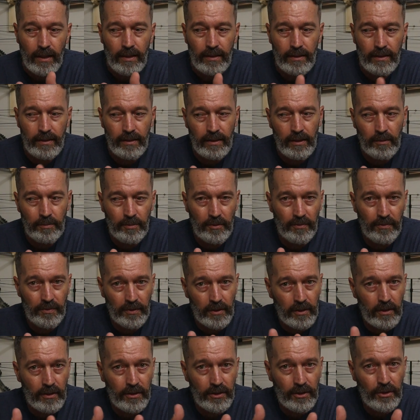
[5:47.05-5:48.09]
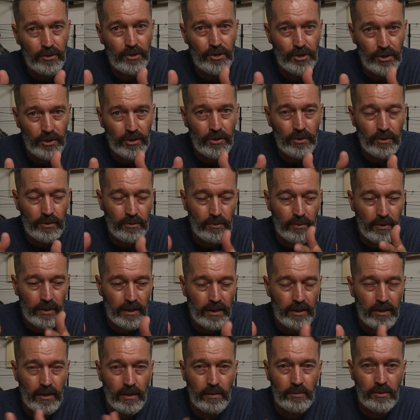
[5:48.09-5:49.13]
that they prefer you shoot when
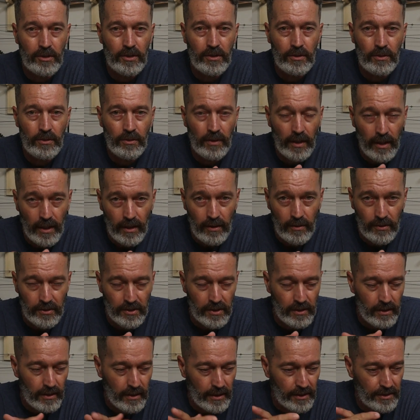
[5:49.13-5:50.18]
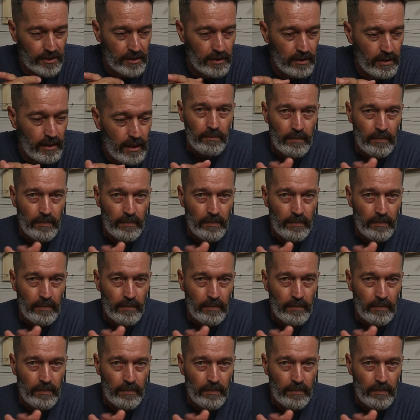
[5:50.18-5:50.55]
it comes to arrow selection.